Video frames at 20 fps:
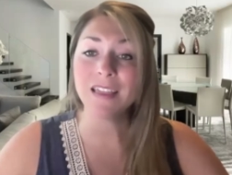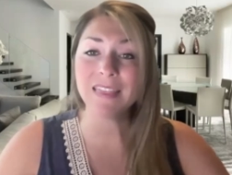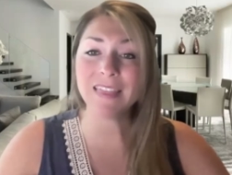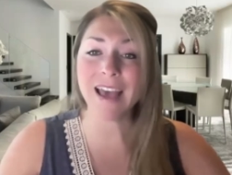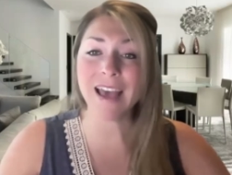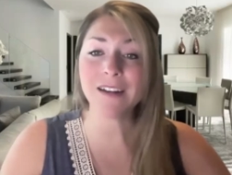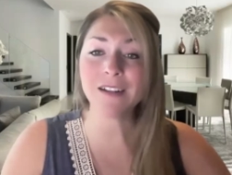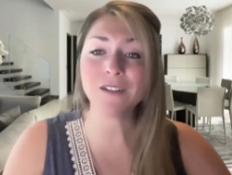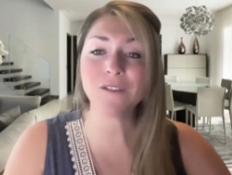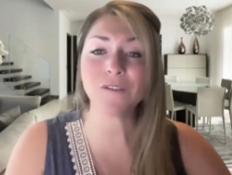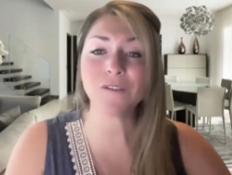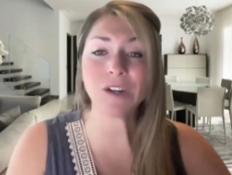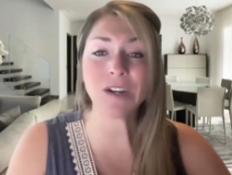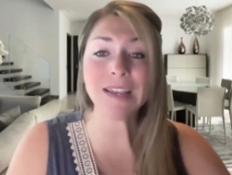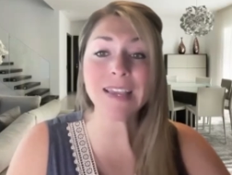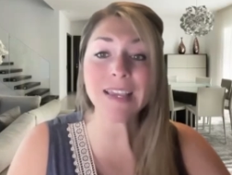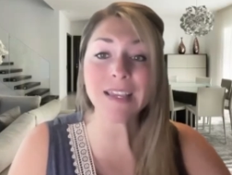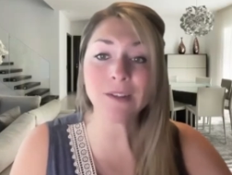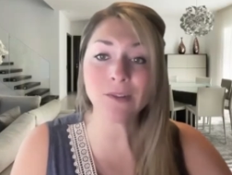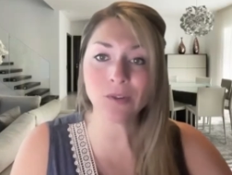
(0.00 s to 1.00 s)
That is
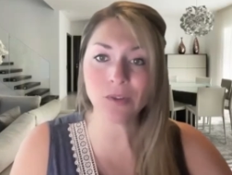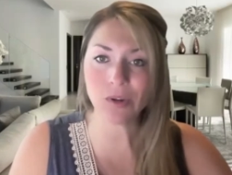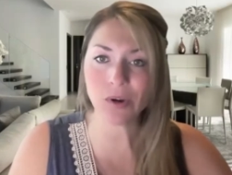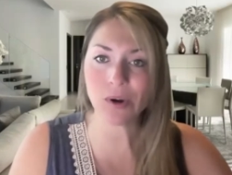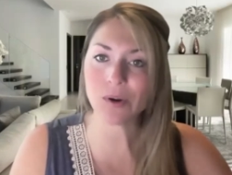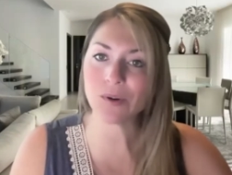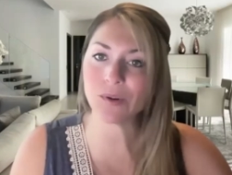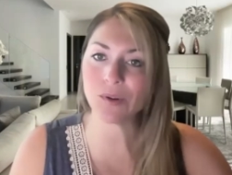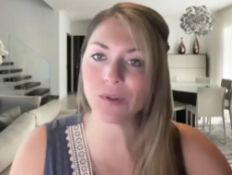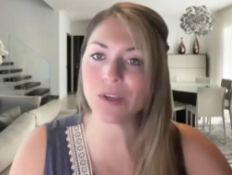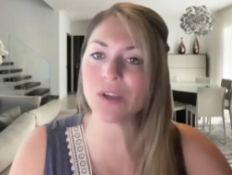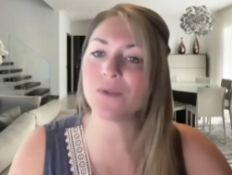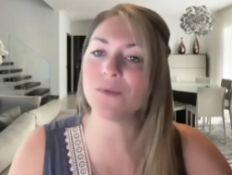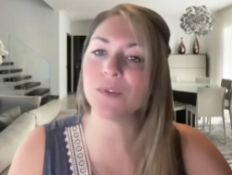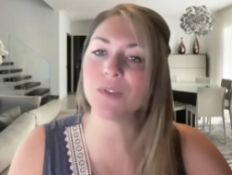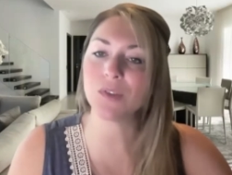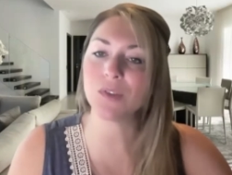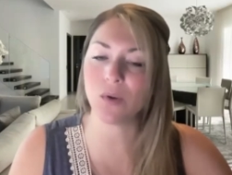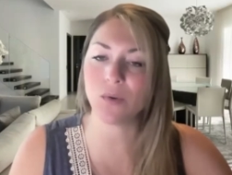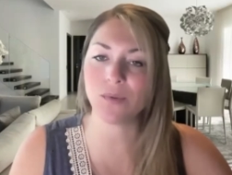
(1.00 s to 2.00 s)
for internal
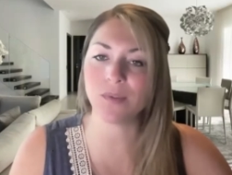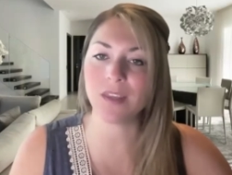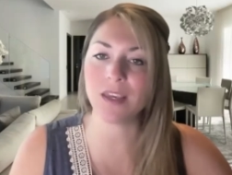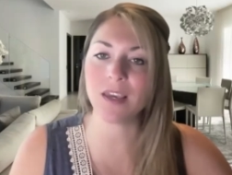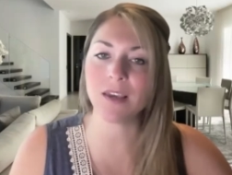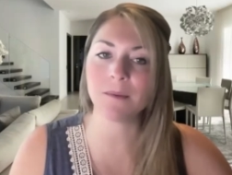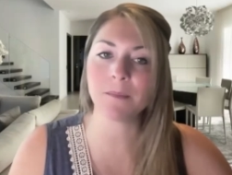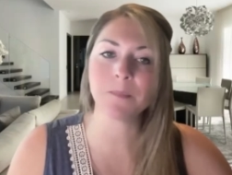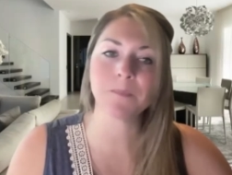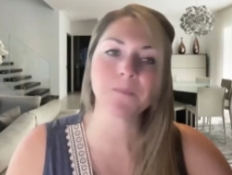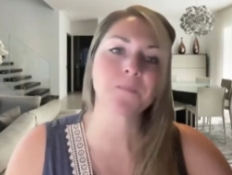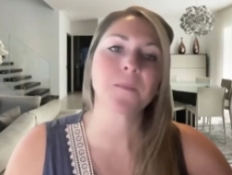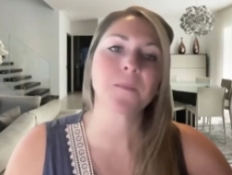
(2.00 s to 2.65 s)
use only.